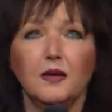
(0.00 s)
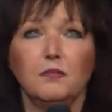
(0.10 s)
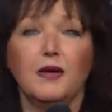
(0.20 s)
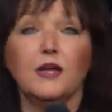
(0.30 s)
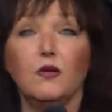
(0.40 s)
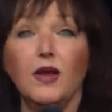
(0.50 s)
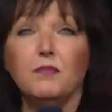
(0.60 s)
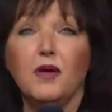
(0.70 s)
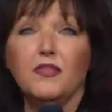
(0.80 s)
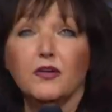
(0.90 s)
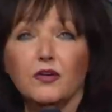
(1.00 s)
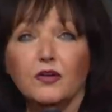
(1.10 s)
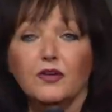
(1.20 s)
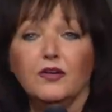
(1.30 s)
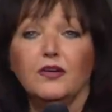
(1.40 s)
my grandmother
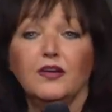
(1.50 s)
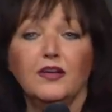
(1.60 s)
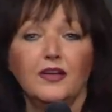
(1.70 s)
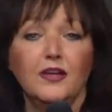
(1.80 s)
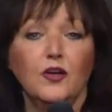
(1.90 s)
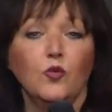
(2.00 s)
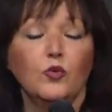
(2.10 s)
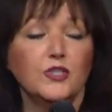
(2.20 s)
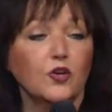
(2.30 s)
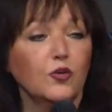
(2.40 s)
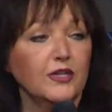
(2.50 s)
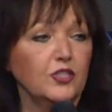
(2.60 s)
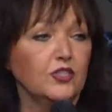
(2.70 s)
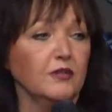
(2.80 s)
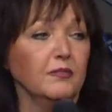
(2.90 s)
was a
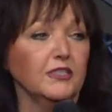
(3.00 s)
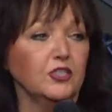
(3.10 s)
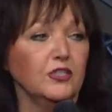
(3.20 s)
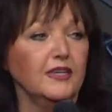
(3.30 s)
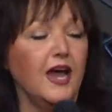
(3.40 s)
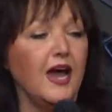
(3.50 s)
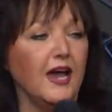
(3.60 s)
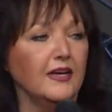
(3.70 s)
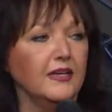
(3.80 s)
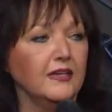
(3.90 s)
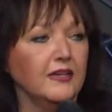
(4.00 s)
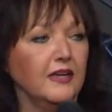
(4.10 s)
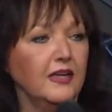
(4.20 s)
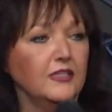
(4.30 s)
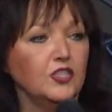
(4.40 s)
Christian, but she died.
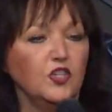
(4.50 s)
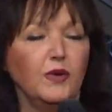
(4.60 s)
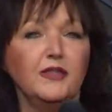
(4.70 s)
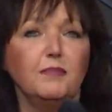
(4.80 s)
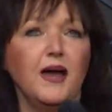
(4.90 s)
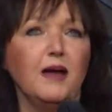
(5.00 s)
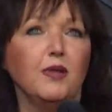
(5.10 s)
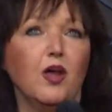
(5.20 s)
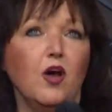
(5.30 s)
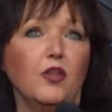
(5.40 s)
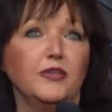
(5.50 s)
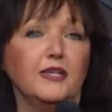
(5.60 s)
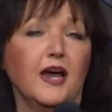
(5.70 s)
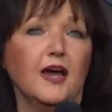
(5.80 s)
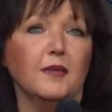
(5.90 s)
She read the Bible all the
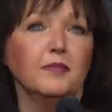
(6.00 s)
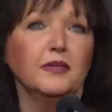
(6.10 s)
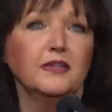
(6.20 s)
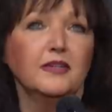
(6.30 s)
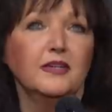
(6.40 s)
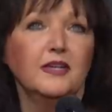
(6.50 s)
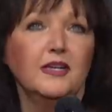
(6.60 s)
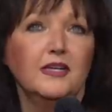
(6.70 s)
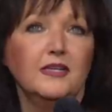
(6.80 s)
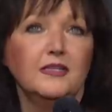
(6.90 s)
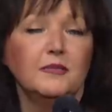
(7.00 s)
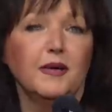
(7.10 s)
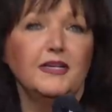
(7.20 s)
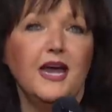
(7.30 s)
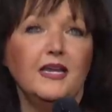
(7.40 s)
time. So my
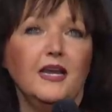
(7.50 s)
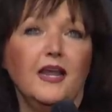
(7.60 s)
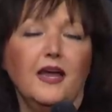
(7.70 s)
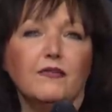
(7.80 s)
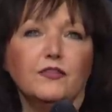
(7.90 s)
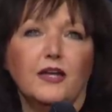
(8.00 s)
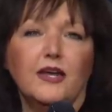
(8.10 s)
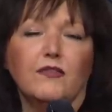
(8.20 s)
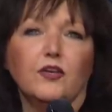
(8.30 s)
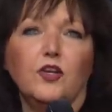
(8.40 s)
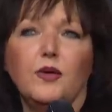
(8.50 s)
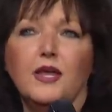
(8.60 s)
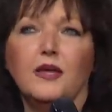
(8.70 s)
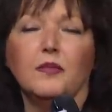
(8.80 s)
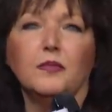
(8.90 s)
daddy left. I never knew him.